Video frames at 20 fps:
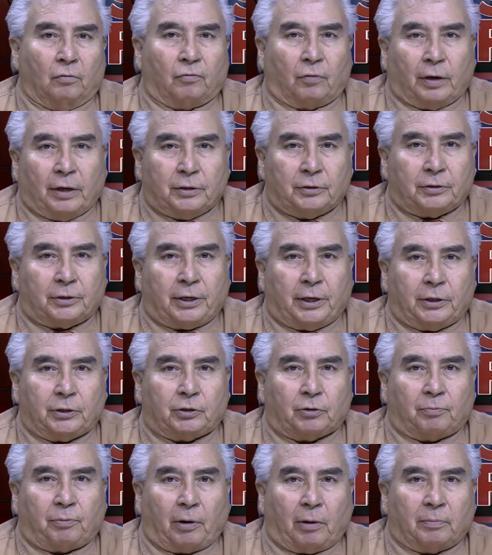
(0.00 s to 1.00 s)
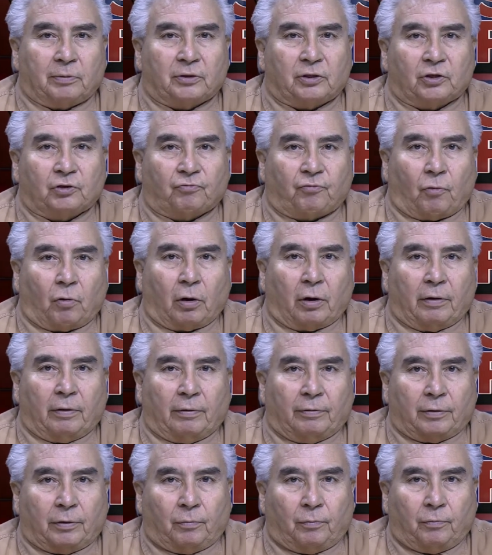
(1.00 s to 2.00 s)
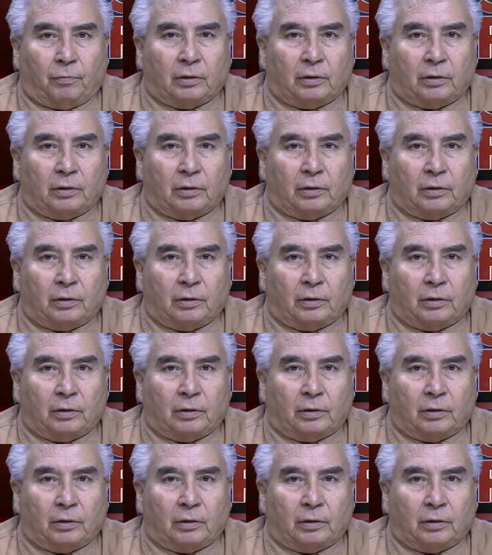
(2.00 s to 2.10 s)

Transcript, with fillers: for education purposes for the,